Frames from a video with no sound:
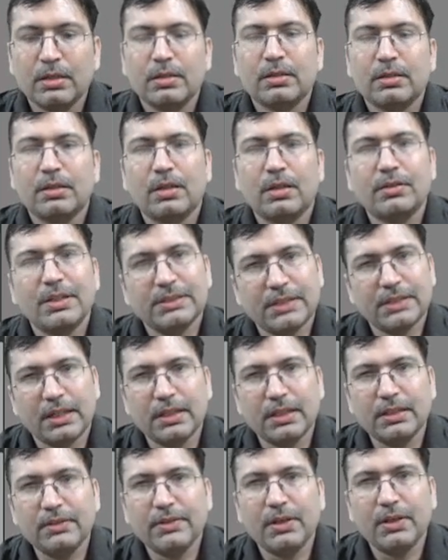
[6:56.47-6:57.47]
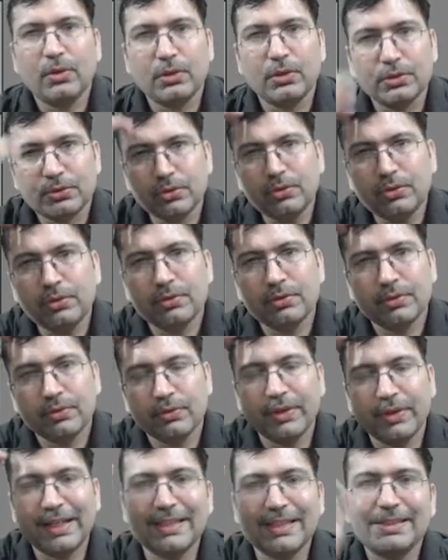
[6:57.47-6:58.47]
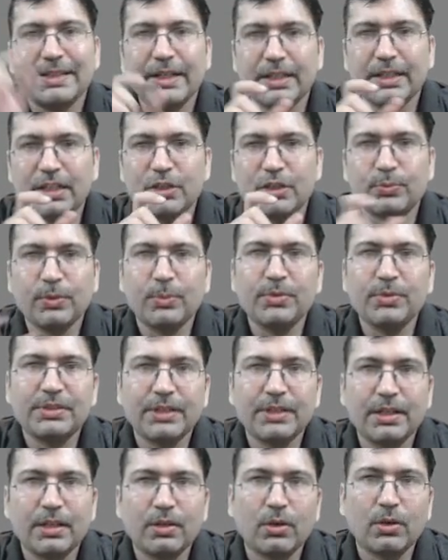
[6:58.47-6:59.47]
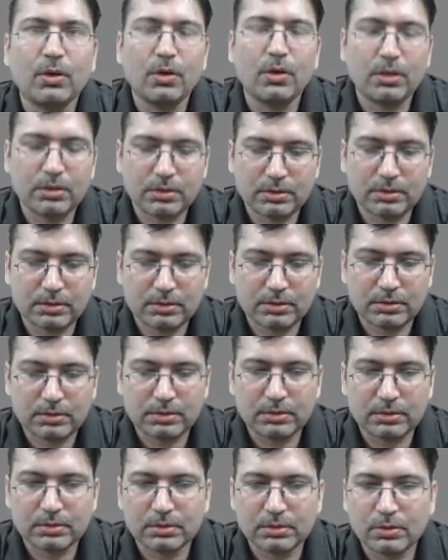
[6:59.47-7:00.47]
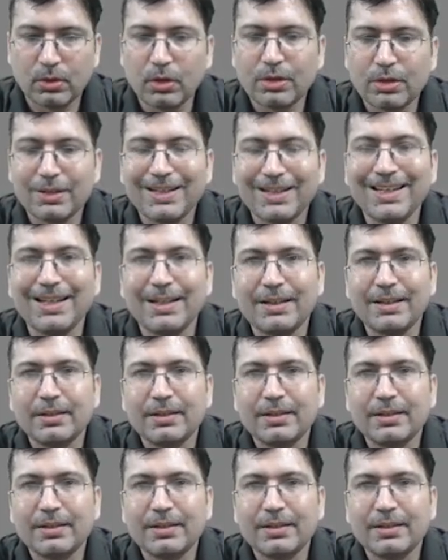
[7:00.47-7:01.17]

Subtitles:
Now there's another way also. We can set these permission in octet